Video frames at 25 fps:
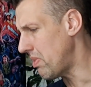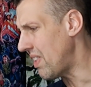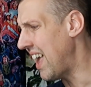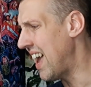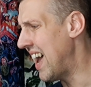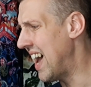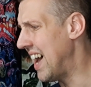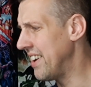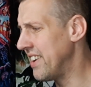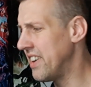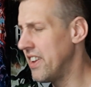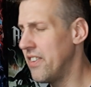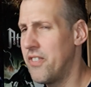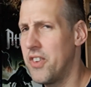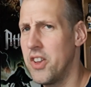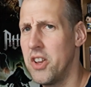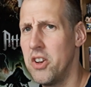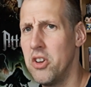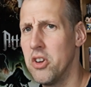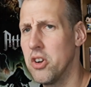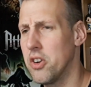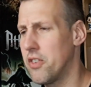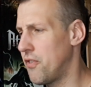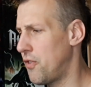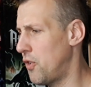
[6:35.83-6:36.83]
And if you
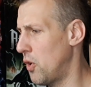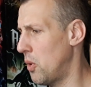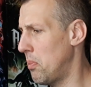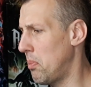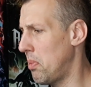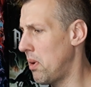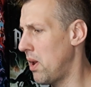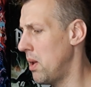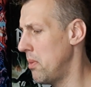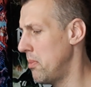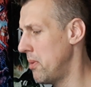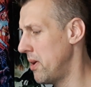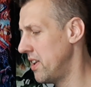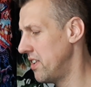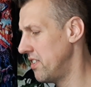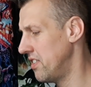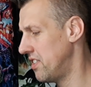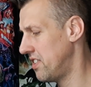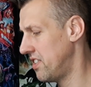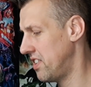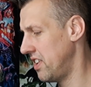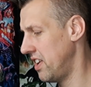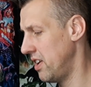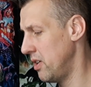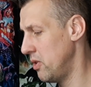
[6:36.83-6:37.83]
look for plumbing
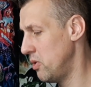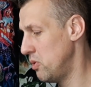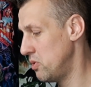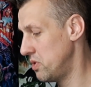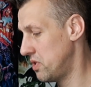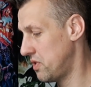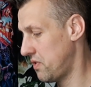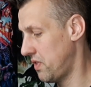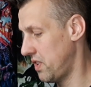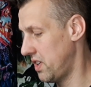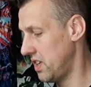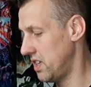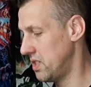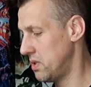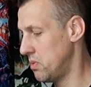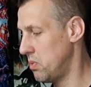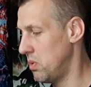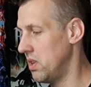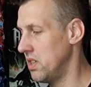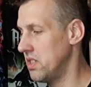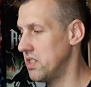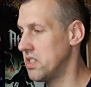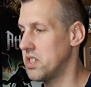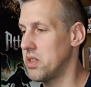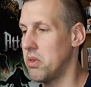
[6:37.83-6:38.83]
seals for this
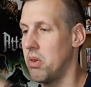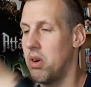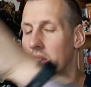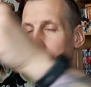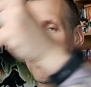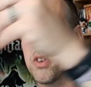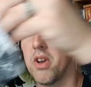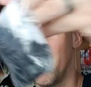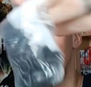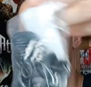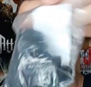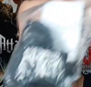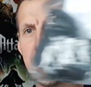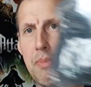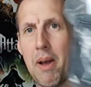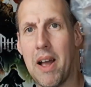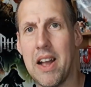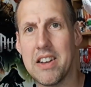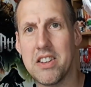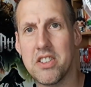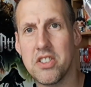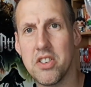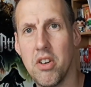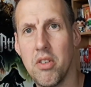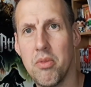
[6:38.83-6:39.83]
one, so I've got a
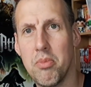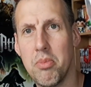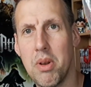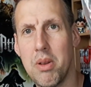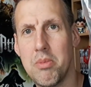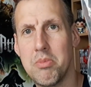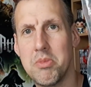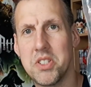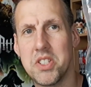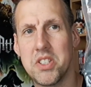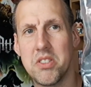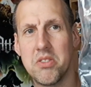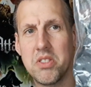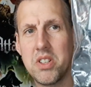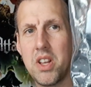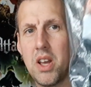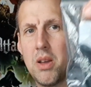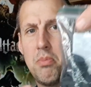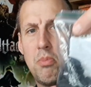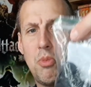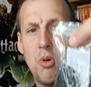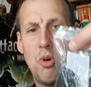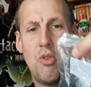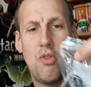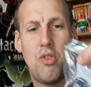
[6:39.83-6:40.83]
batch of plumbing seals that I
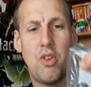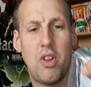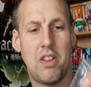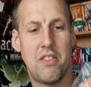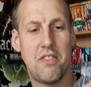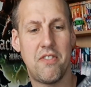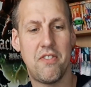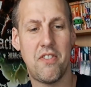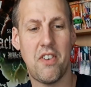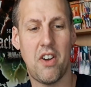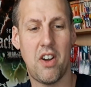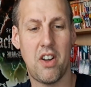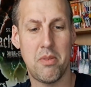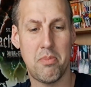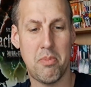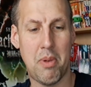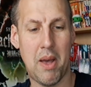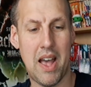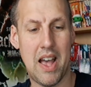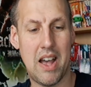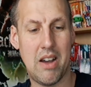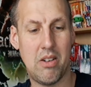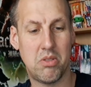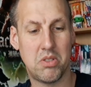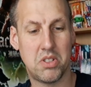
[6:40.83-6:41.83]
bought for like
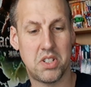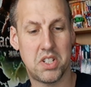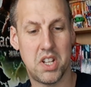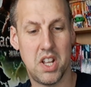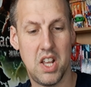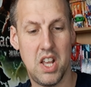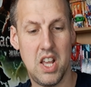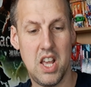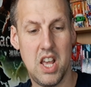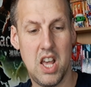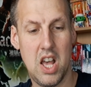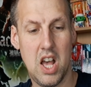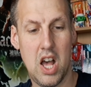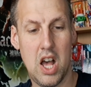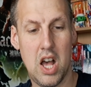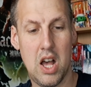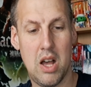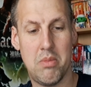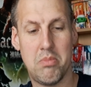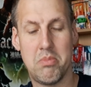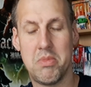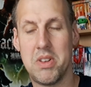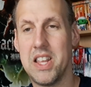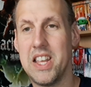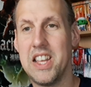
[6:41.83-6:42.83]

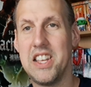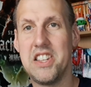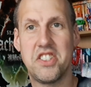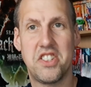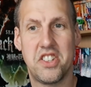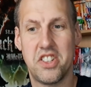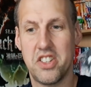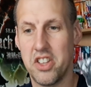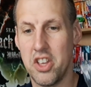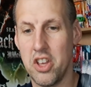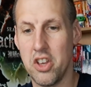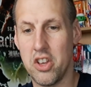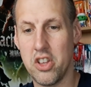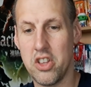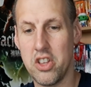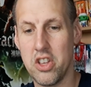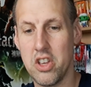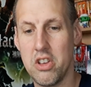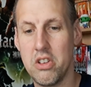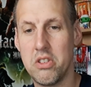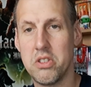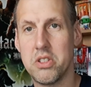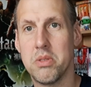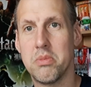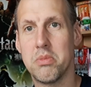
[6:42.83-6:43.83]
£5. These, you can
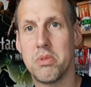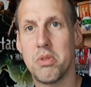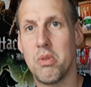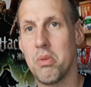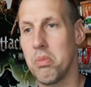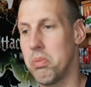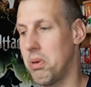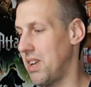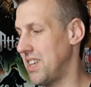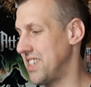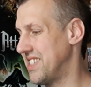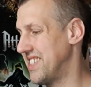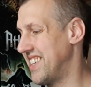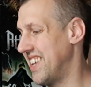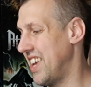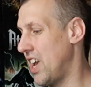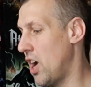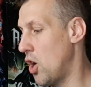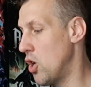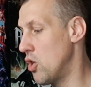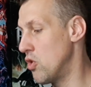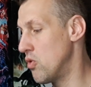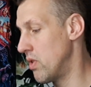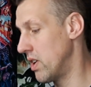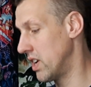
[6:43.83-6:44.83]
use them to replace the
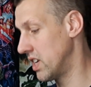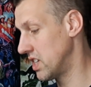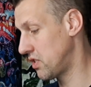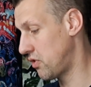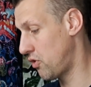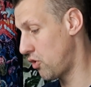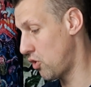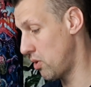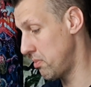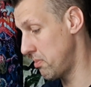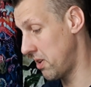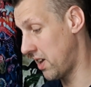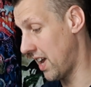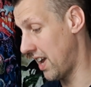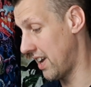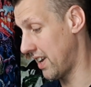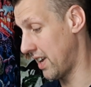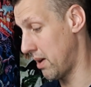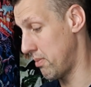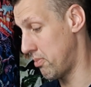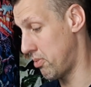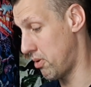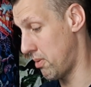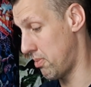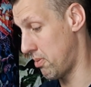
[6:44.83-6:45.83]
O-rings for them. You can
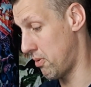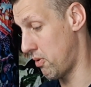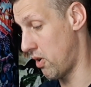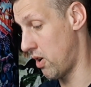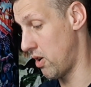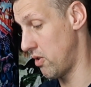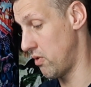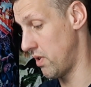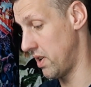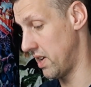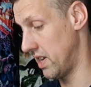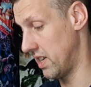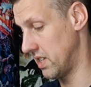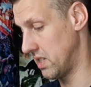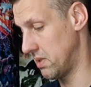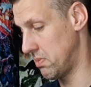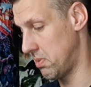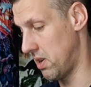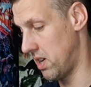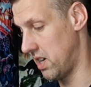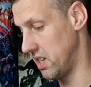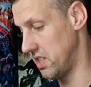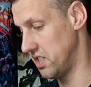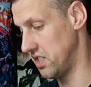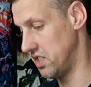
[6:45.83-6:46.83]
get proper O-rings,
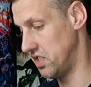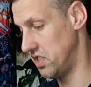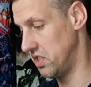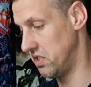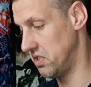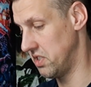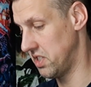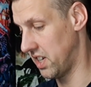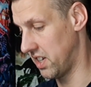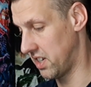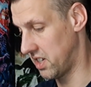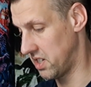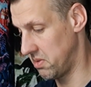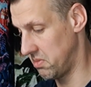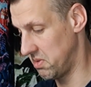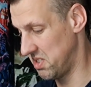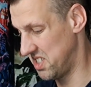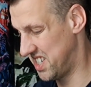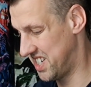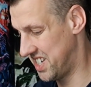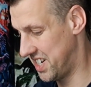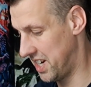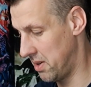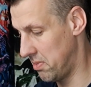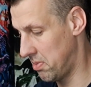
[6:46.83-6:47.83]
but I just used that because it was
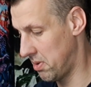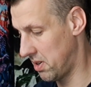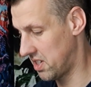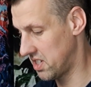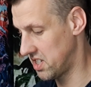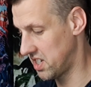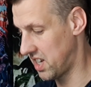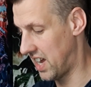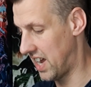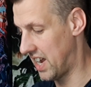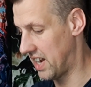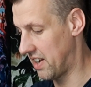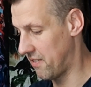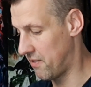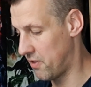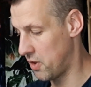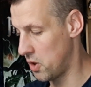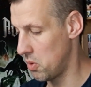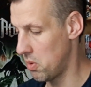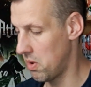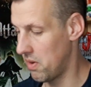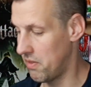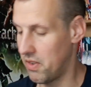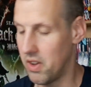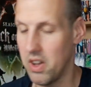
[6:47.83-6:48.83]
cheaper, because I had a
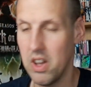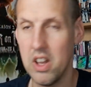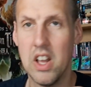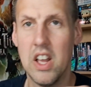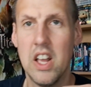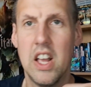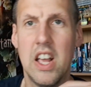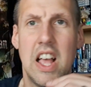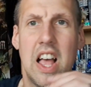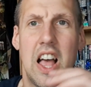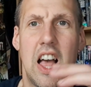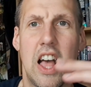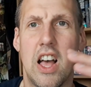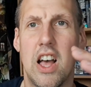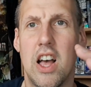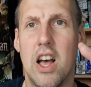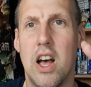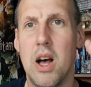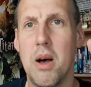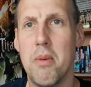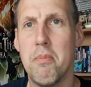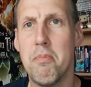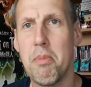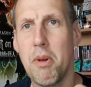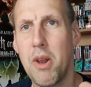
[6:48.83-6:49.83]
few other
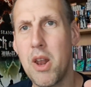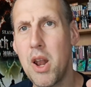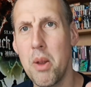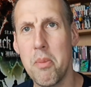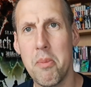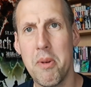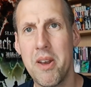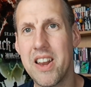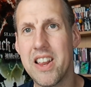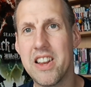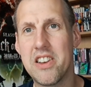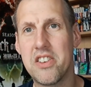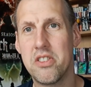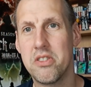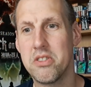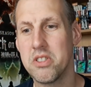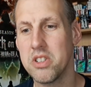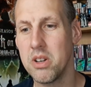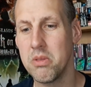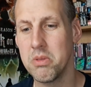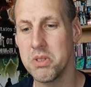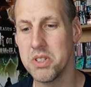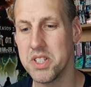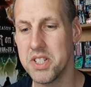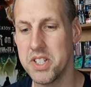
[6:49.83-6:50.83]
plumbing issues
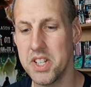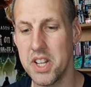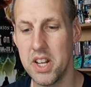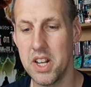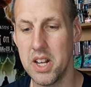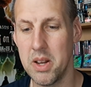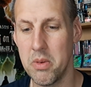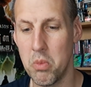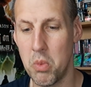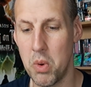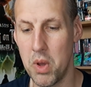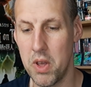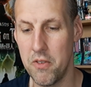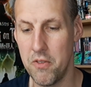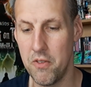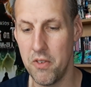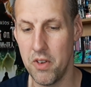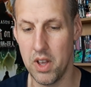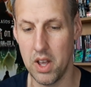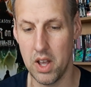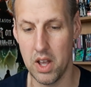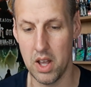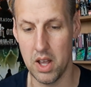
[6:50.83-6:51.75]
I was dealing with.